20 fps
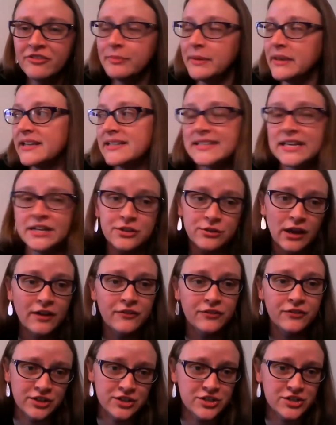because I do have
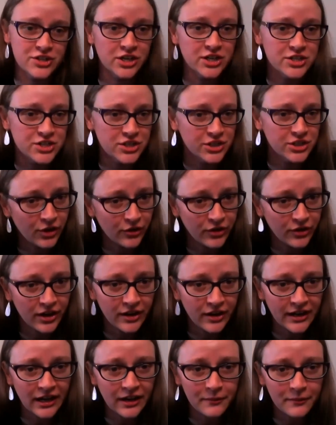construction going
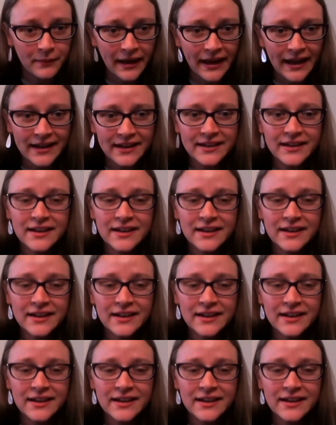on out back,